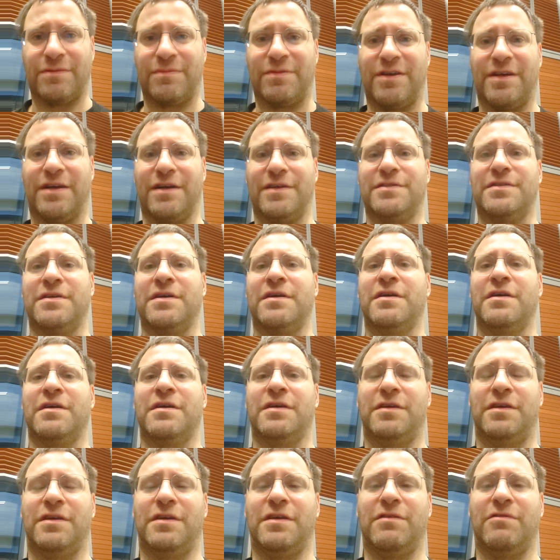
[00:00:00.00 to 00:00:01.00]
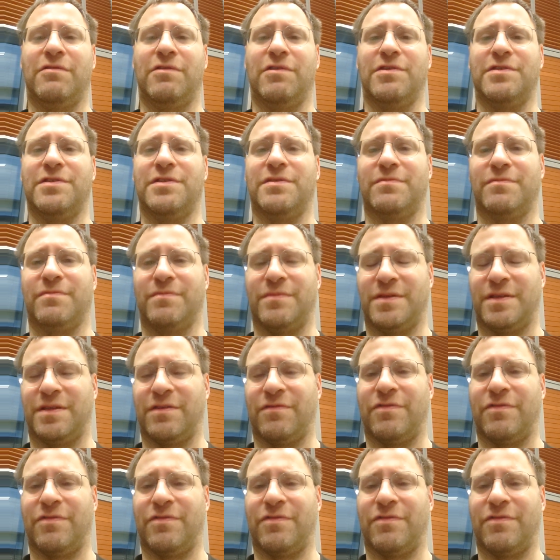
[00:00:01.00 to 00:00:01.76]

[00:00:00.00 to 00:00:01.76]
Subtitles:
because he was, Mr.